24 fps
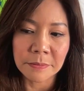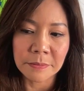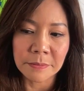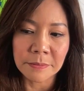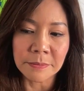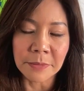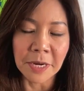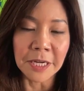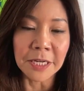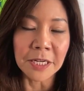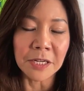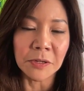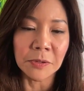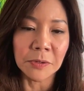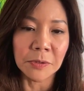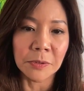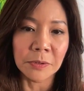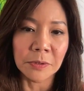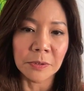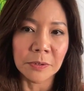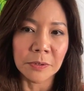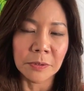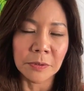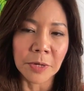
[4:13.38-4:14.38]
my
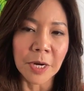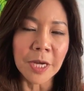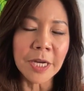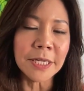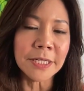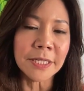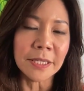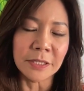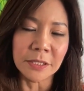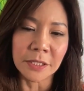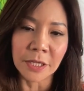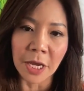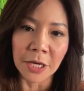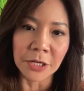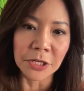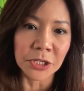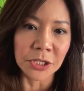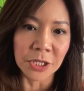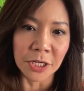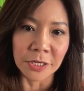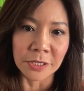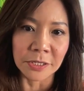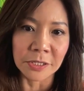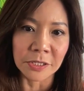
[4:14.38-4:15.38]
greatest
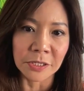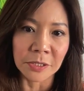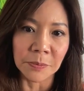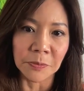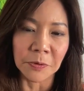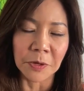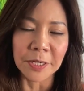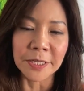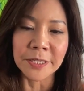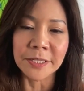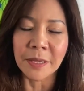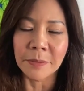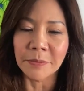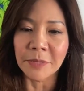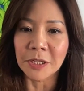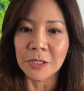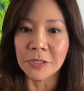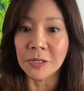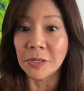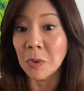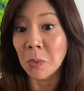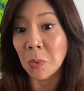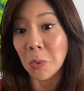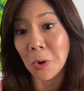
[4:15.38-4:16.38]
intention to bring something
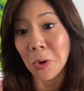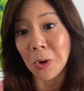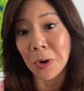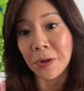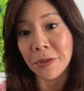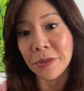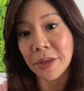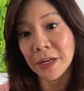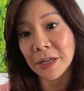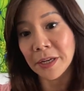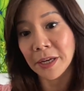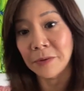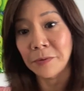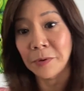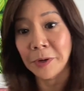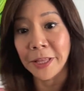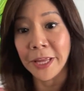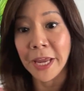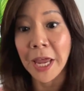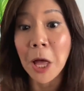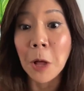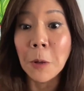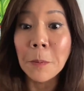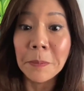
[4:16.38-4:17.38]
to the world that can
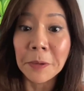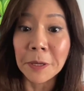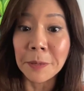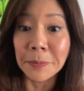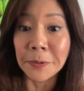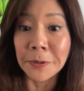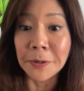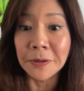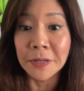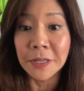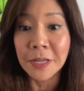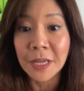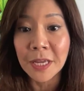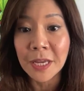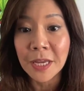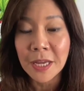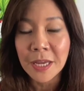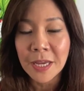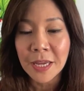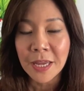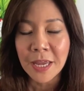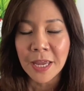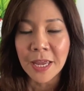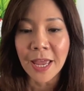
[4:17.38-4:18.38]
really help people.
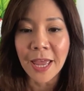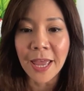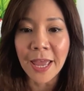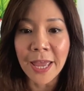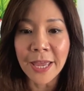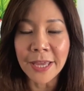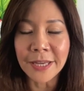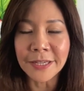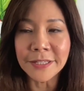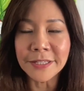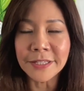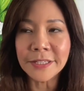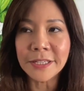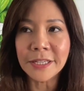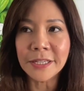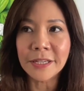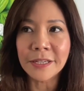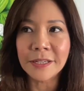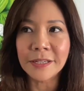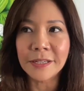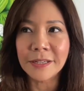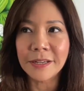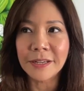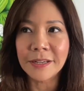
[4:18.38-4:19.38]
Mm-hmm. And
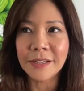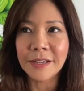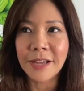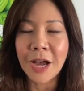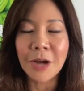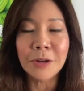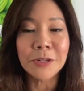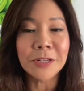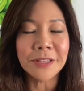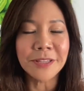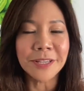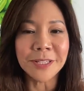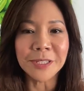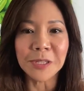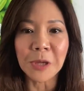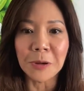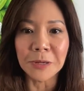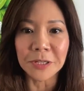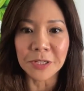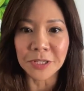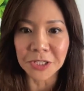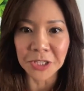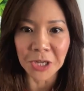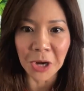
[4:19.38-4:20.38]
how did this
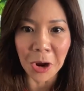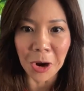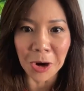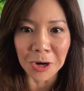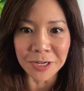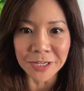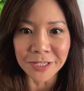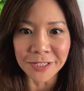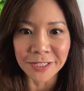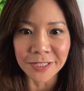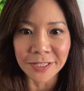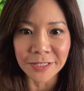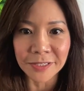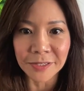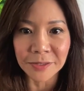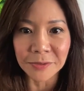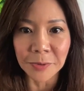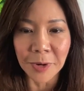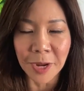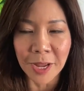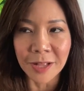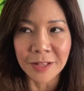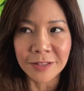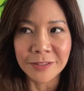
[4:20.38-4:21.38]
all start?
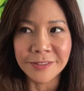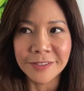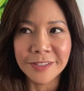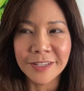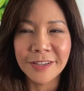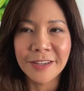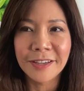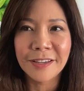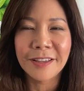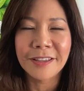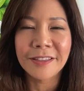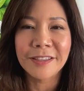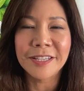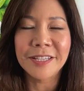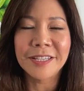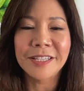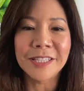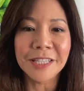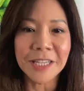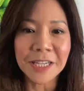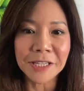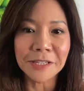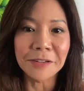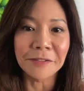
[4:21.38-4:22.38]
Well, the
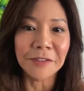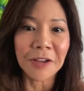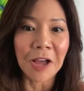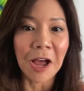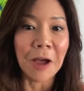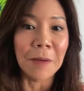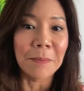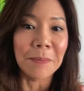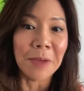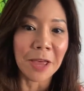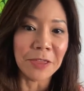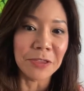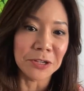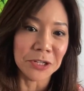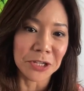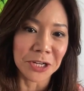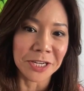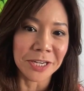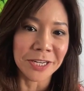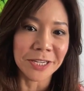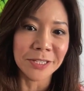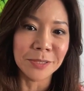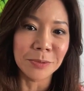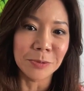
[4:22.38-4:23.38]
seed of Ka
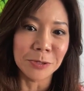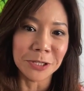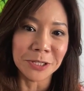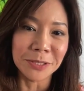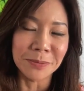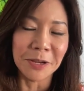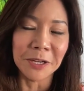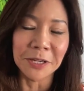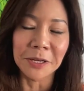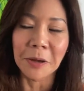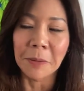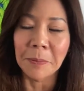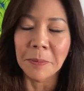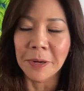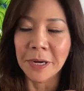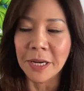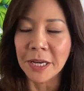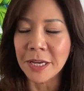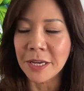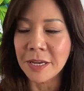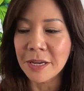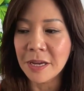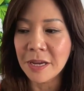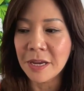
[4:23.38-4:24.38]
Empathogenics, which is my
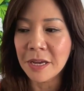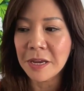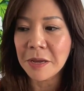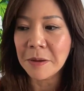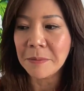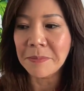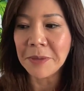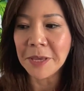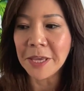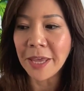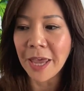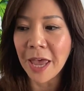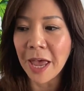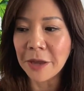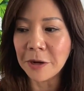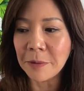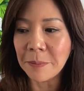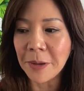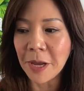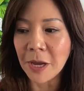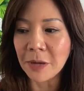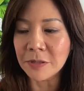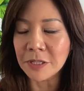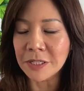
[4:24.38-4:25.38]
company, began
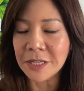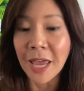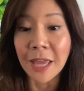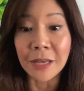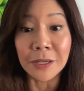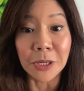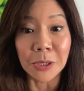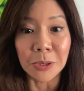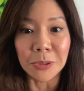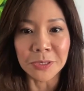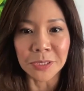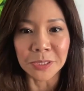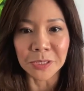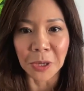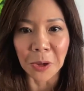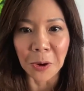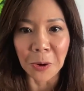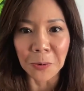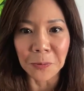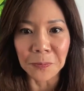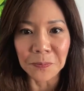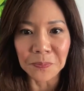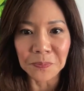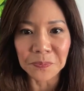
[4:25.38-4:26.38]
about 10 years
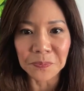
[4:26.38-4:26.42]
ago.